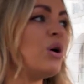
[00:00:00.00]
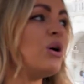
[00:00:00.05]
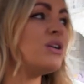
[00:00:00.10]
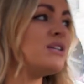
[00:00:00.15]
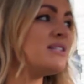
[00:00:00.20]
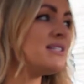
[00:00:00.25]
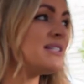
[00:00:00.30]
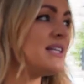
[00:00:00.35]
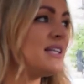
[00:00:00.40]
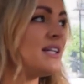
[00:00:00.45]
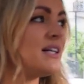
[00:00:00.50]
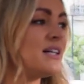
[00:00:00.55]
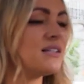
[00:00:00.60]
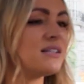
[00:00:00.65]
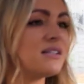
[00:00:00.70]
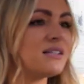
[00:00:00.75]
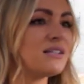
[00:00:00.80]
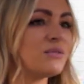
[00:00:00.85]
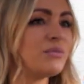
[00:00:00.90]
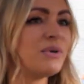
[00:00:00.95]
But honestly, like
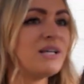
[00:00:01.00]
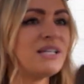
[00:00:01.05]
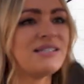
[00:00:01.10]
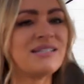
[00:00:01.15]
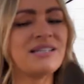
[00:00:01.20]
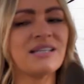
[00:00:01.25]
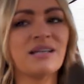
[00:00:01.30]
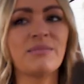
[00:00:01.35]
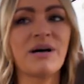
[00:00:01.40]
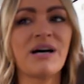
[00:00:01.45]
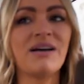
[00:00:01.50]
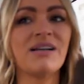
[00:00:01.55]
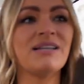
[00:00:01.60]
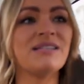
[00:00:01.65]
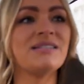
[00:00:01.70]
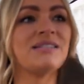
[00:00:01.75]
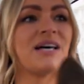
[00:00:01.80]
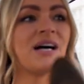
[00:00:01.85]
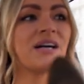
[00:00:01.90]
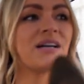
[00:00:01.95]
the weirdest thing about it
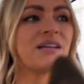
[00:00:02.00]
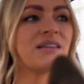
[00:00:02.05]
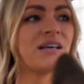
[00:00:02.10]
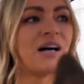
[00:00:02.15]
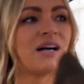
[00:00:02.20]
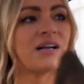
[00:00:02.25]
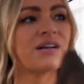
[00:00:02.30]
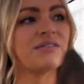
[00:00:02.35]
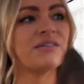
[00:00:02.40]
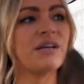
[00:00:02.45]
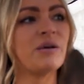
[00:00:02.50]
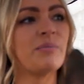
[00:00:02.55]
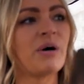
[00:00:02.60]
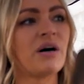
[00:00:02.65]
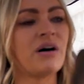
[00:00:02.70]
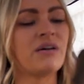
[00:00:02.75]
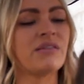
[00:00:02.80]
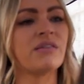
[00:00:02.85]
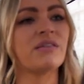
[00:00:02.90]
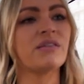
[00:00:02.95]
is that that career
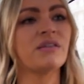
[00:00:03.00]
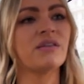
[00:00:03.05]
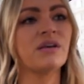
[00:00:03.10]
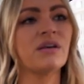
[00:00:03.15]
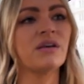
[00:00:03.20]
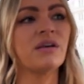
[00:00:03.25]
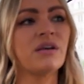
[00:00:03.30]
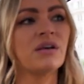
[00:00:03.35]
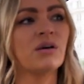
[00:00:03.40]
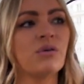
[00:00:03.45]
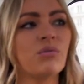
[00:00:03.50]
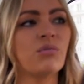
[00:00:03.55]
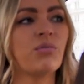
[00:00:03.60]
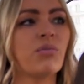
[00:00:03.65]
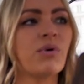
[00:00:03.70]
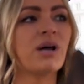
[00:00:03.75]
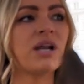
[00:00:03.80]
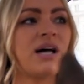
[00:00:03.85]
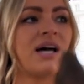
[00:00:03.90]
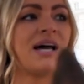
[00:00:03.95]
path
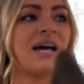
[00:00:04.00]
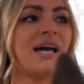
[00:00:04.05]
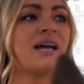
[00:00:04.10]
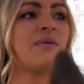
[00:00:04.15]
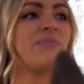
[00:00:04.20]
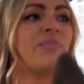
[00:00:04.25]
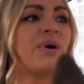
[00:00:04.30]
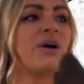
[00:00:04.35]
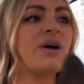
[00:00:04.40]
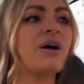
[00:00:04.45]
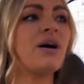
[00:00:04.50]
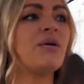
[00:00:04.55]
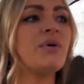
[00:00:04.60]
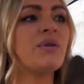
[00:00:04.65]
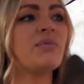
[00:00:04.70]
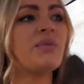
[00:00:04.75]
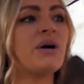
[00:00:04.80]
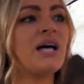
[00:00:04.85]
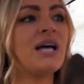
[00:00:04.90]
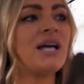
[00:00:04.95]
when I broke up
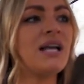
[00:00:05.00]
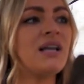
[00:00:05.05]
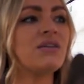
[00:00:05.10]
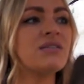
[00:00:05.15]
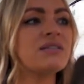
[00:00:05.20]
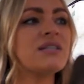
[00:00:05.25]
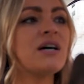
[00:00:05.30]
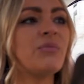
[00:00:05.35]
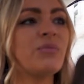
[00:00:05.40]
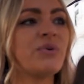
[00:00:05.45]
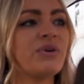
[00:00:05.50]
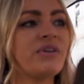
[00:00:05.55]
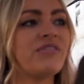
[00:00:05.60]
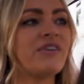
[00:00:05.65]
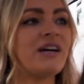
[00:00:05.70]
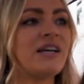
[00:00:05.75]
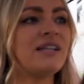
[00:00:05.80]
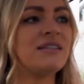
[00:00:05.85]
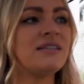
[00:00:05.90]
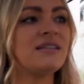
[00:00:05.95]
with my long-term
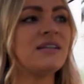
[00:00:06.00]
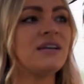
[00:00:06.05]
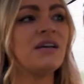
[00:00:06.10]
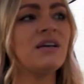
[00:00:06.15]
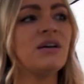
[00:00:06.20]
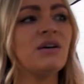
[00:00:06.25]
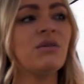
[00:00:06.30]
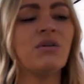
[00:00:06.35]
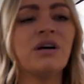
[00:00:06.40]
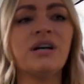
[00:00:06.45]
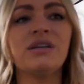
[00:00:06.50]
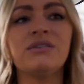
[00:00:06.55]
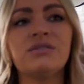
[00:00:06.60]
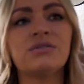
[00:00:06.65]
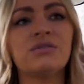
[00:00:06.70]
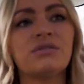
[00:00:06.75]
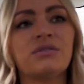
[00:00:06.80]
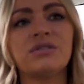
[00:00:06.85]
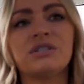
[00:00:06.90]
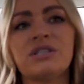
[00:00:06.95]
boyfriend, who I
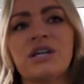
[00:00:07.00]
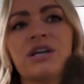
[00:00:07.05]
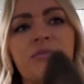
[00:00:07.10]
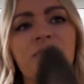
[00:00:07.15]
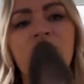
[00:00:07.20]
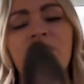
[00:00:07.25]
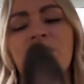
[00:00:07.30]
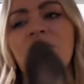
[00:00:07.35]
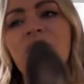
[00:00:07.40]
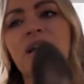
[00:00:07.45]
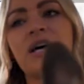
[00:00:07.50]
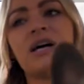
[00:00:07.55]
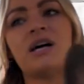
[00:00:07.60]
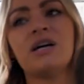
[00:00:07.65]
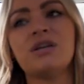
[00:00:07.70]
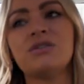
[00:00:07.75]
adored, don't get me wrong, I, mm-hmm.